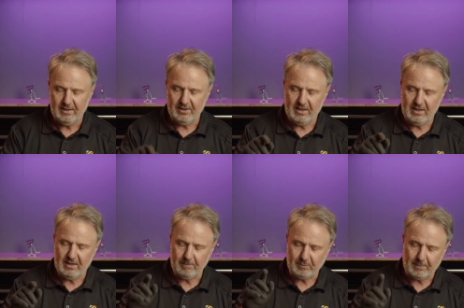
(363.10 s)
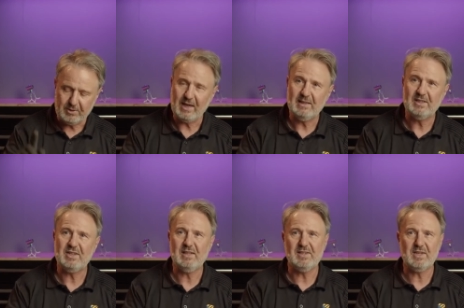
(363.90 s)
The stainless
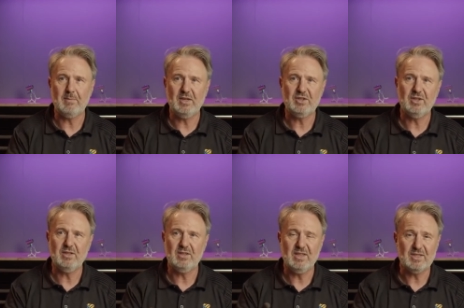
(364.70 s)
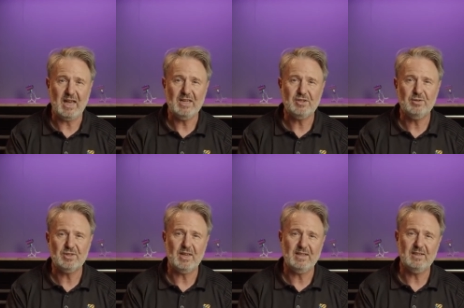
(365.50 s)
steel, as I mentioned, is A2
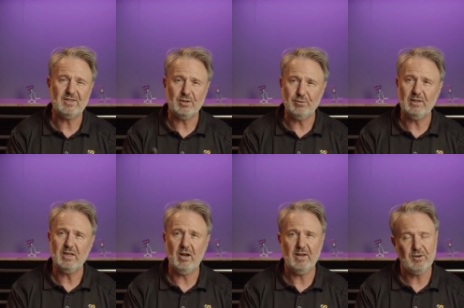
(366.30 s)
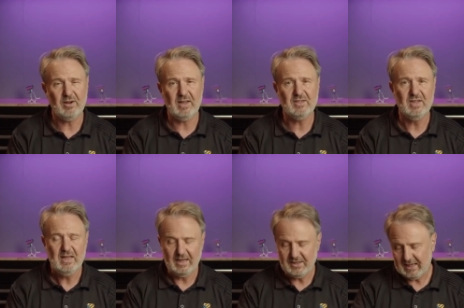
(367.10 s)
stainless, so really high grade,
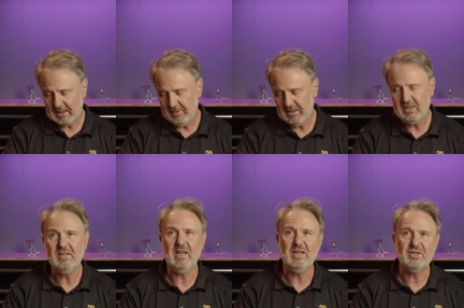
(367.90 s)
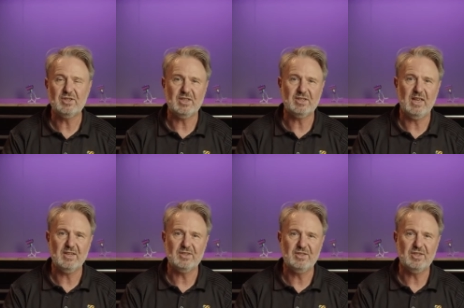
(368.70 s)
and the aluminium is
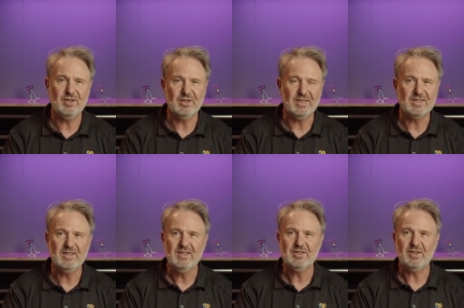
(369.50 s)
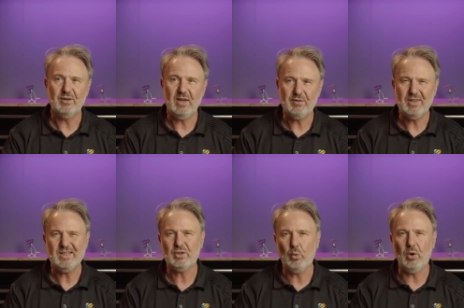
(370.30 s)
6000 series. So
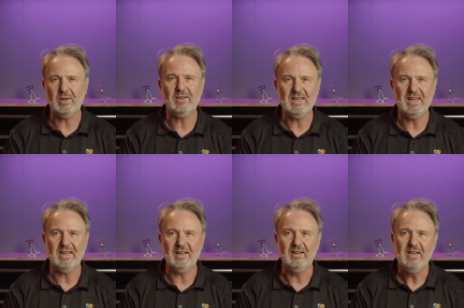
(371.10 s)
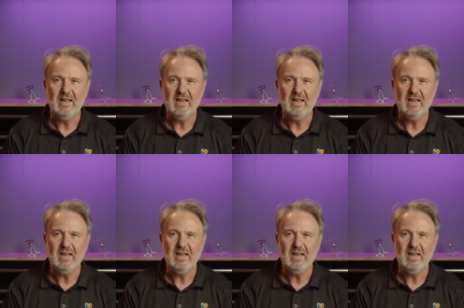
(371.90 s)
everything's quality here.